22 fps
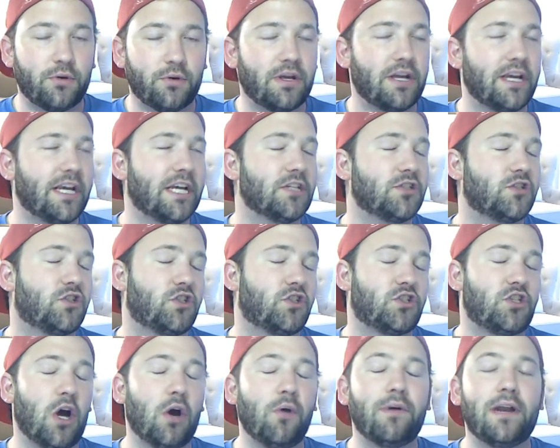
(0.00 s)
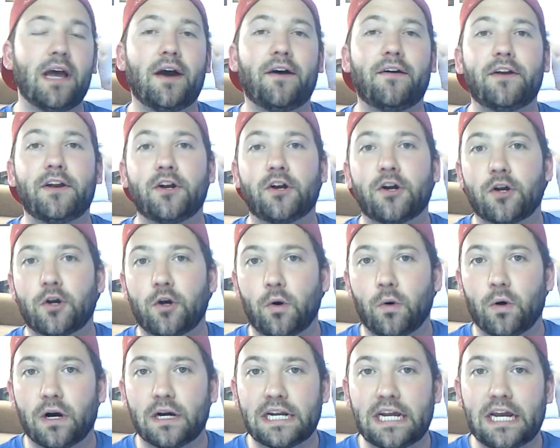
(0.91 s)
You can get stoned out of your
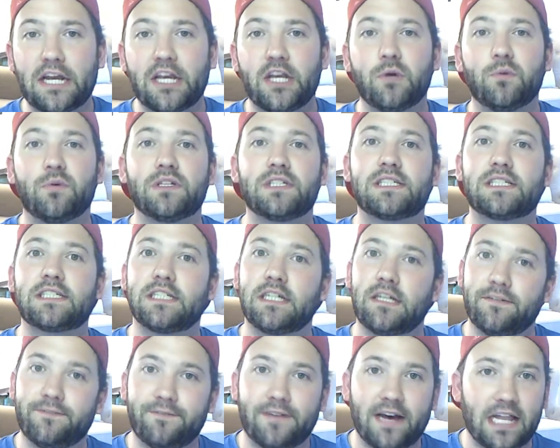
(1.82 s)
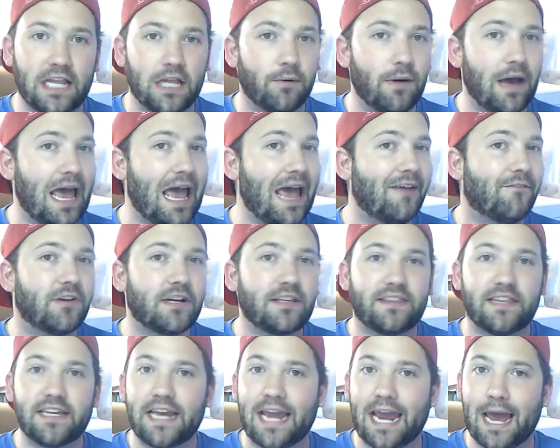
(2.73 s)
gourd and you will still follow everything